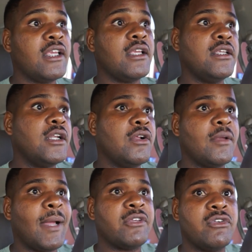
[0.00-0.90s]
You know, they
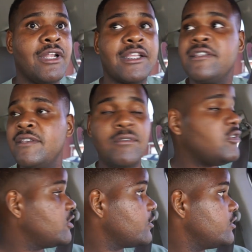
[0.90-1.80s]
might treat it like a TV
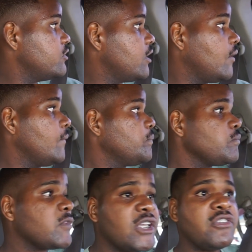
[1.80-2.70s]
series, you know?
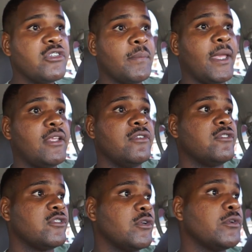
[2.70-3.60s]
It just depends.
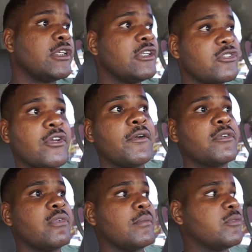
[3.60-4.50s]
So don't get
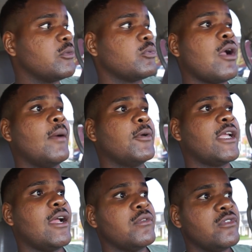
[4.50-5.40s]
discouraged from subscriber
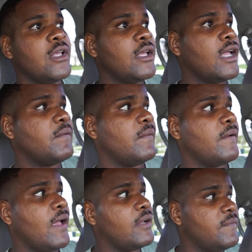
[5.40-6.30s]
counts
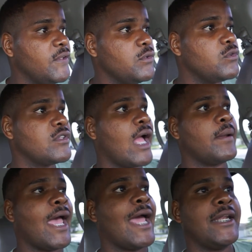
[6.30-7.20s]
and views not
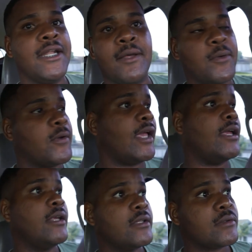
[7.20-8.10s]
adding up, okay?